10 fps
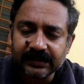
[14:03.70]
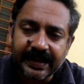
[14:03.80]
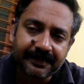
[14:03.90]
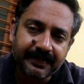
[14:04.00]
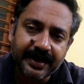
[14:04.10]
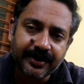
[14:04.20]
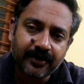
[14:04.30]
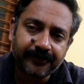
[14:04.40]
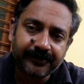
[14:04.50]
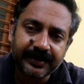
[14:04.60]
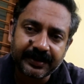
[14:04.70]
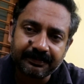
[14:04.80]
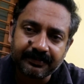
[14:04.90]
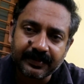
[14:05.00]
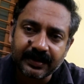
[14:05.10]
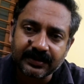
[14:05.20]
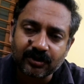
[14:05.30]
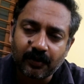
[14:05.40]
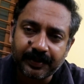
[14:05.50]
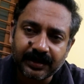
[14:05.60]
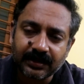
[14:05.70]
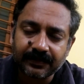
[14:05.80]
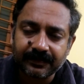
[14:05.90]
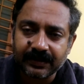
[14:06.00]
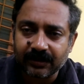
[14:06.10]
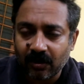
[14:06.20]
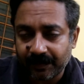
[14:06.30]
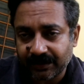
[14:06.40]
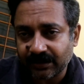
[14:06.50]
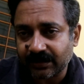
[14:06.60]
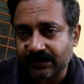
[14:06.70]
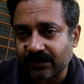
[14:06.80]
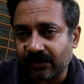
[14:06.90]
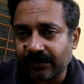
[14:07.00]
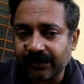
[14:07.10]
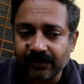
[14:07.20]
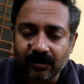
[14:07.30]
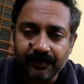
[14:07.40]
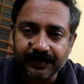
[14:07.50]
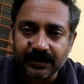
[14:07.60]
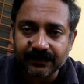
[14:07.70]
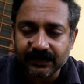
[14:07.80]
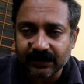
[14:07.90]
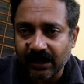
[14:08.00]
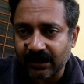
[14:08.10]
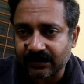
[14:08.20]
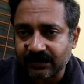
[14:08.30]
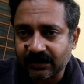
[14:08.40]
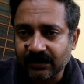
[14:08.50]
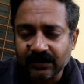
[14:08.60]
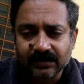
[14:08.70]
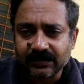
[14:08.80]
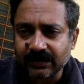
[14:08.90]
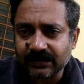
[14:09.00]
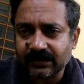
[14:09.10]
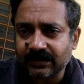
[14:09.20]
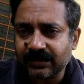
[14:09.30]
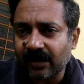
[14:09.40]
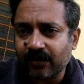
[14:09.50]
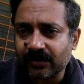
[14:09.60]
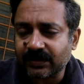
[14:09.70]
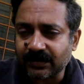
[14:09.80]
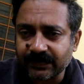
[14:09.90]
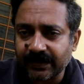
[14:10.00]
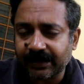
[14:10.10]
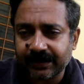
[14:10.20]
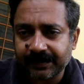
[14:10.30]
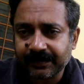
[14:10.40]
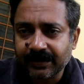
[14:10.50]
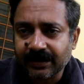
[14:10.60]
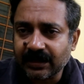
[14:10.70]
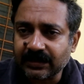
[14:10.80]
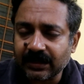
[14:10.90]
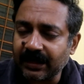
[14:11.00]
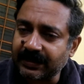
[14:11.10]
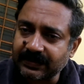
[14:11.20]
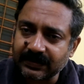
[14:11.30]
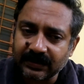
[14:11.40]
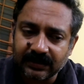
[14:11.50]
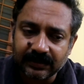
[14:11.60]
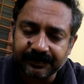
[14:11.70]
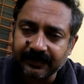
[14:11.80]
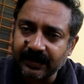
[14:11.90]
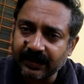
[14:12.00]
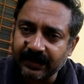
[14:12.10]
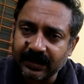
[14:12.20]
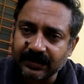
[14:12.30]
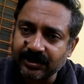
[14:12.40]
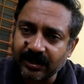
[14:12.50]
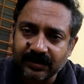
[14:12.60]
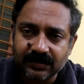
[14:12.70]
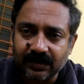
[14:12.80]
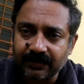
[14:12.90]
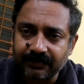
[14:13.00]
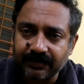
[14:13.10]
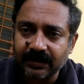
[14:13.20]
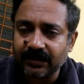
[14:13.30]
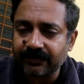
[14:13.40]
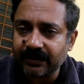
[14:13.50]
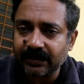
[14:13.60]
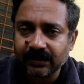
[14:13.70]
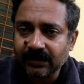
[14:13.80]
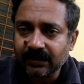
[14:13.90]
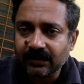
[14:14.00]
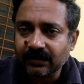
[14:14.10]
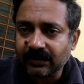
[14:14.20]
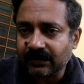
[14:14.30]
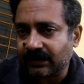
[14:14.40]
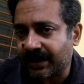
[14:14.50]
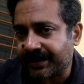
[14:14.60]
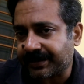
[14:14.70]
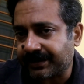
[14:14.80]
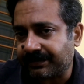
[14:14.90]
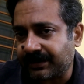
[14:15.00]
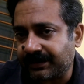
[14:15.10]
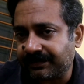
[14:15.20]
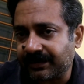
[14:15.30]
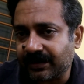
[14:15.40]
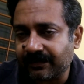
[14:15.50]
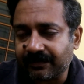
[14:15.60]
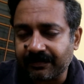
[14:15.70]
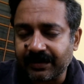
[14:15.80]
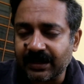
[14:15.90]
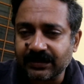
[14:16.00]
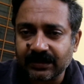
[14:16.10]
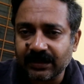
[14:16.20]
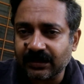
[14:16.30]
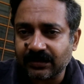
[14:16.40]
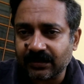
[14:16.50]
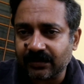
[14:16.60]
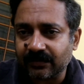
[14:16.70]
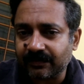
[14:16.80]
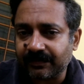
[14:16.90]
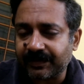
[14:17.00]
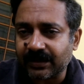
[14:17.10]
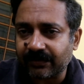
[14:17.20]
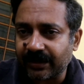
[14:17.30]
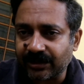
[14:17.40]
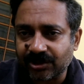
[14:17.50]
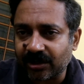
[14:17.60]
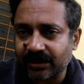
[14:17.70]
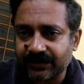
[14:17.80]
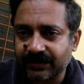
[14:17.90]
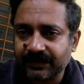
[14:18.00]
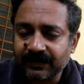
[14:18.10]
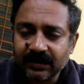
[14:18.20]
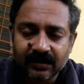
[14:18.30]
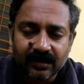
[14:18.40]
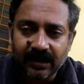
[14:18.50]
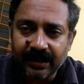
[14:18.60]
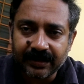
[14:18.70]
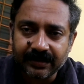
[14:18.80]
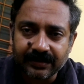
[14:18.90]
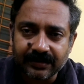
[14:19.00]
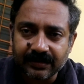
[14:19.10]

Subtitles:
than many of its competitors or competitive sedans. Since this gearbox is slick, it's the gear changes are really like merging into without any jerks, and